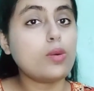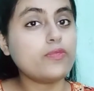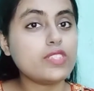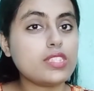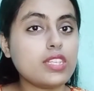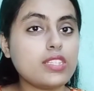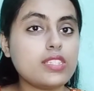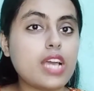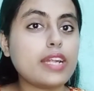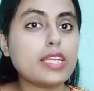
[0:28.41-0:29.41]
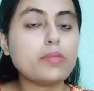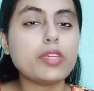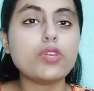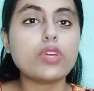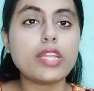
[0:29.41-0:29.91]
Obviously starting
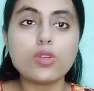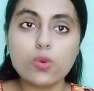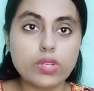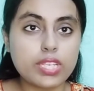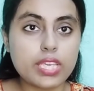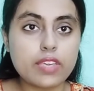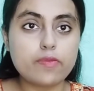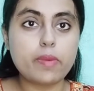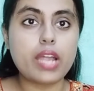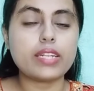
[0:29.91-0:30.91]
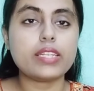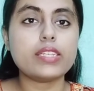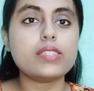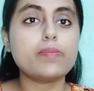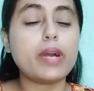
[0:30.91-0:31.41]
you can only give part
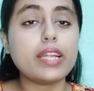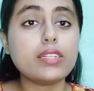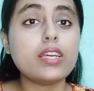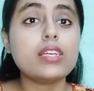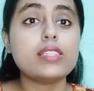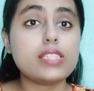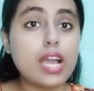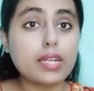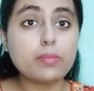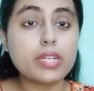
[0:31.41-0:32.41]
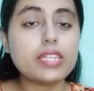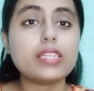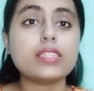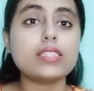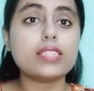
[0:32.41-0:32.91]
test, but start
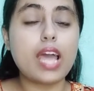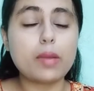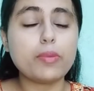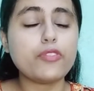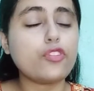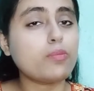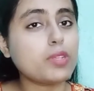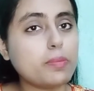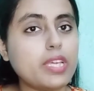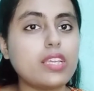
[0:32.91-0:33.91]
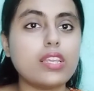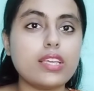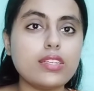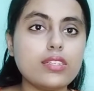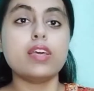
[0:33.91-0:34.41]
building this habit from the
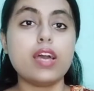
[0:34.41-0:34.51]
beginning.